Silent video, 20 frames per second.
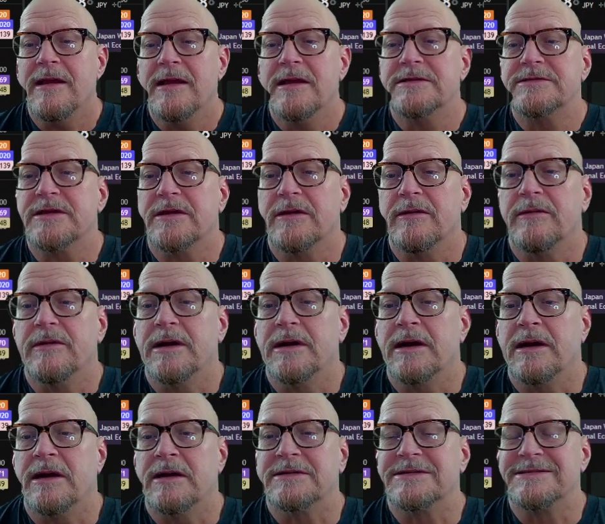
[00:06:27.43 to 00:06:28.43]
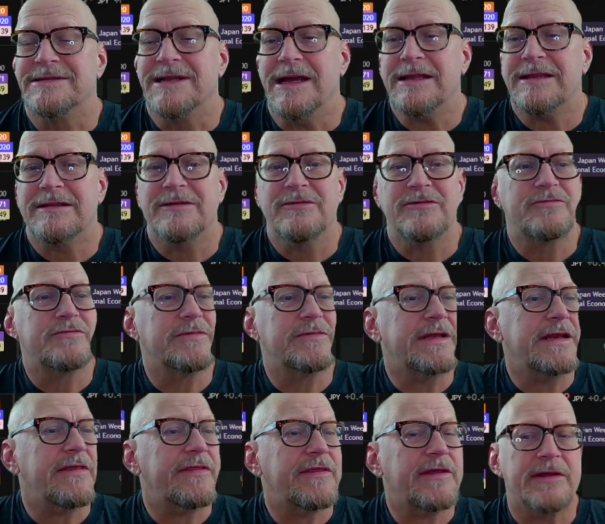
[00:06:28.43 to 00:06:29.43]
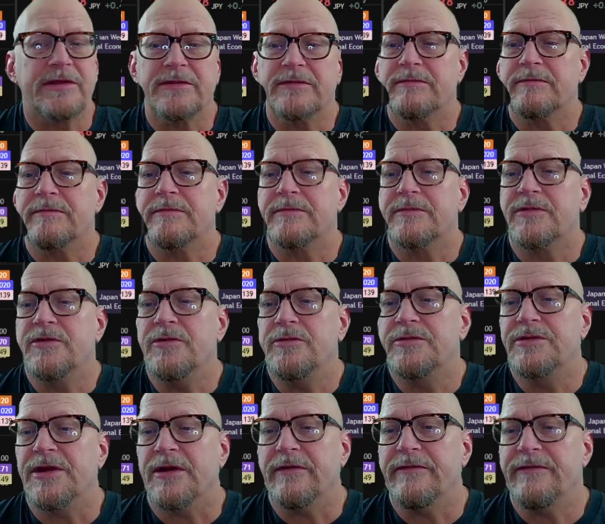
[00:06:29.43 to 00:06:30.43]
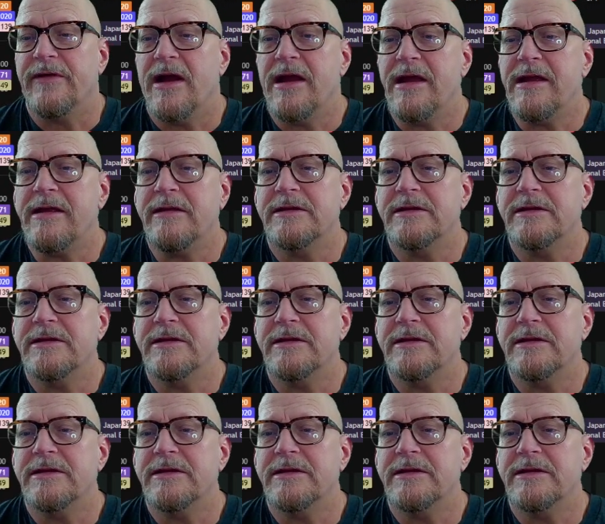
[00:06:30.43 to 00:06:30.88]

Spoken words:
So it's not anything too terrifying.